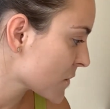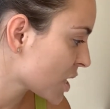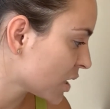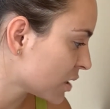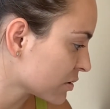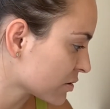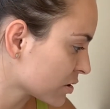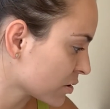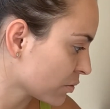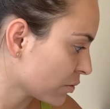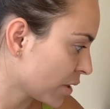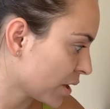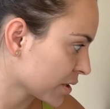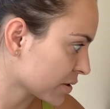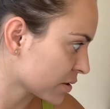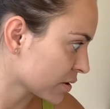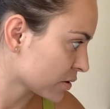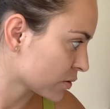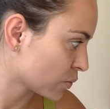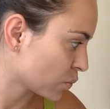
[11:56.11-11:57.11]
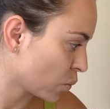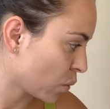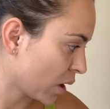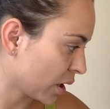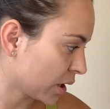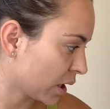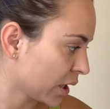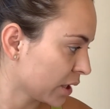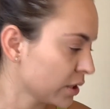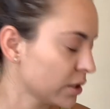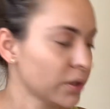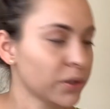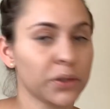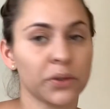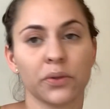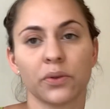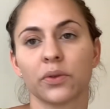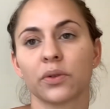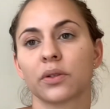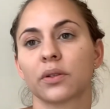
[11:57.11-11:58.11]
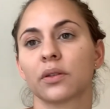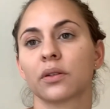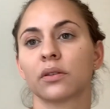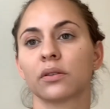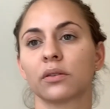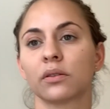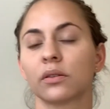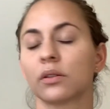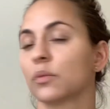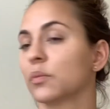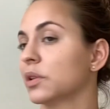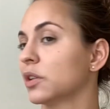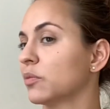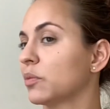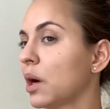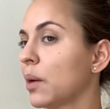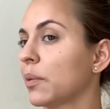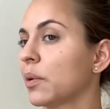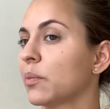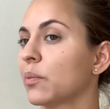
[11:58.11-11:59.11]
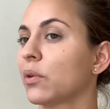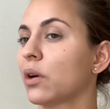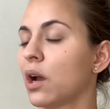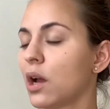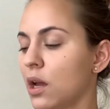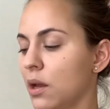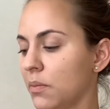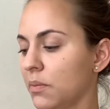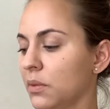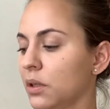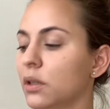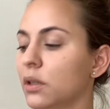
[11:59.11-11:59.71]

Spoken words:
And so this is what I use. A little bit of prep and prime.